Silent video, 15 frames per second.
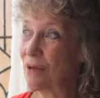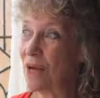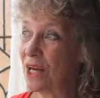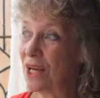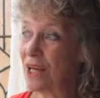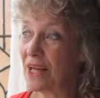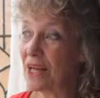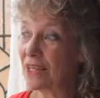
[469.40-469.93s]

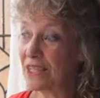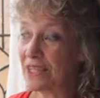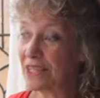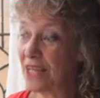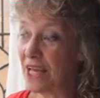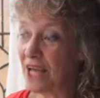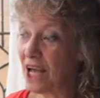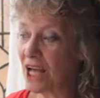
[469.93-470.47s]
Well, as I
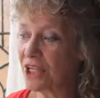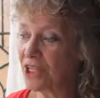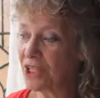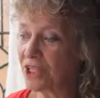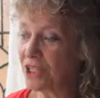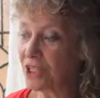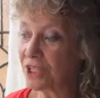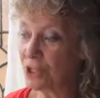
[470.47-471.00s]
say, I
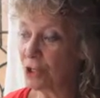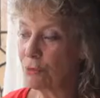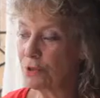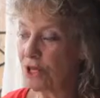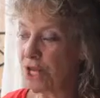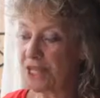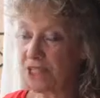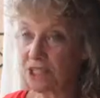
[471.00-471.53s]
just
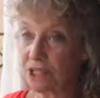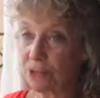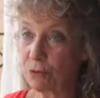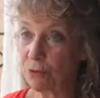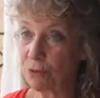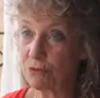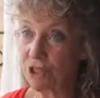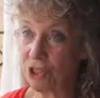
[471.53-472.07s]
assumed I had to
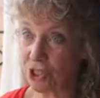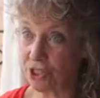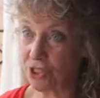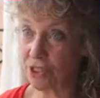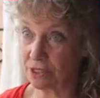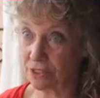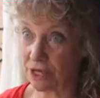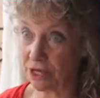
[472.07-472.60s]
do what
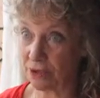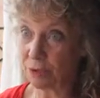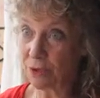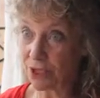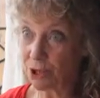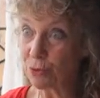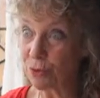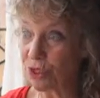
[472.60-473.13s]
Richard had done,
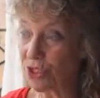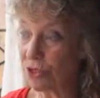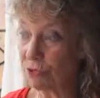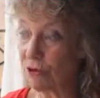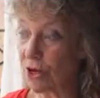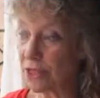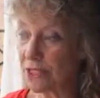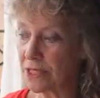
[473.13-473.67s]
which was to
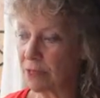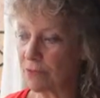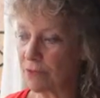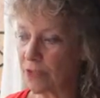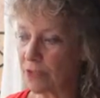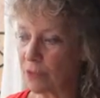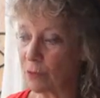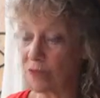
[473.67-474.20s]
write
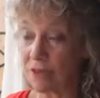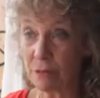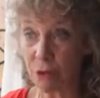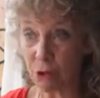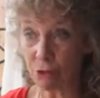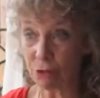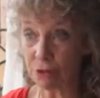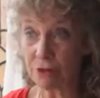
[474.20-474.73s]
something with a
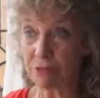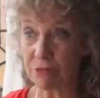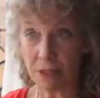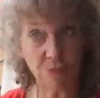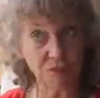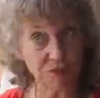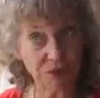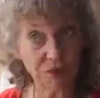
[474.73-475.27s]
moral.
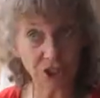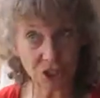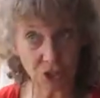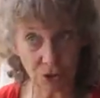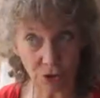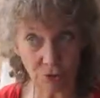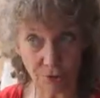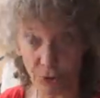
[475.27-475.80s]
He was very
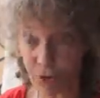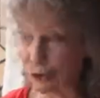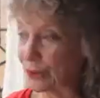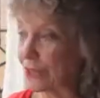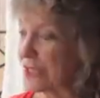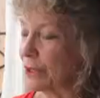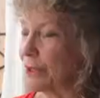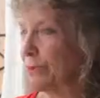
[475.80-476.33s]
strong on
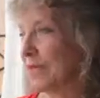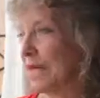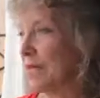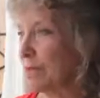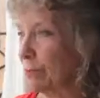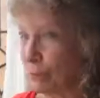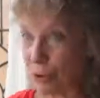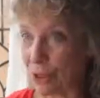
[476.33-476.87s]
morals, so it was
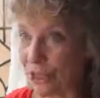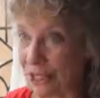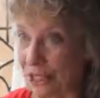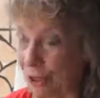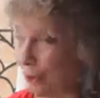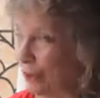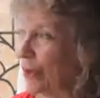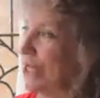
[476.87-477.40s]

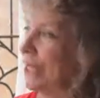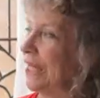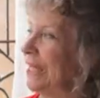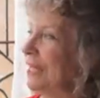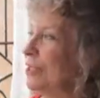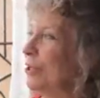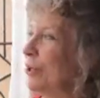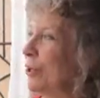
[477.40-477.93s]
anti-bullying or
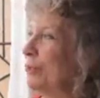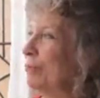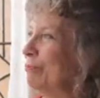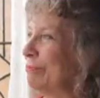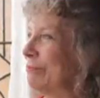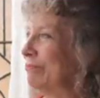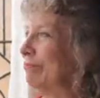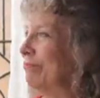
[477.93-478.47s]

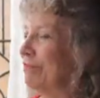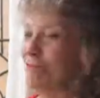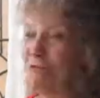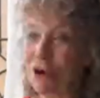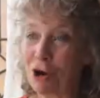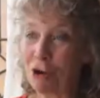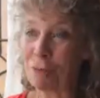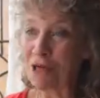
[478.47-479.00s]

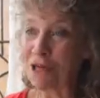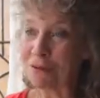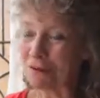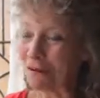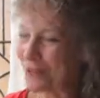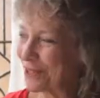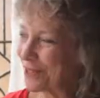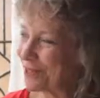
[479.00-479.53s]

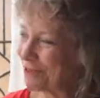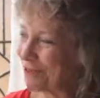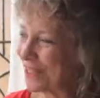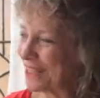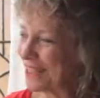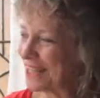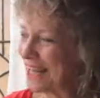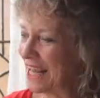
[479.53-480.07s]
environmental sort of
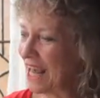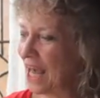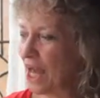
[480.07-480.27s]
things.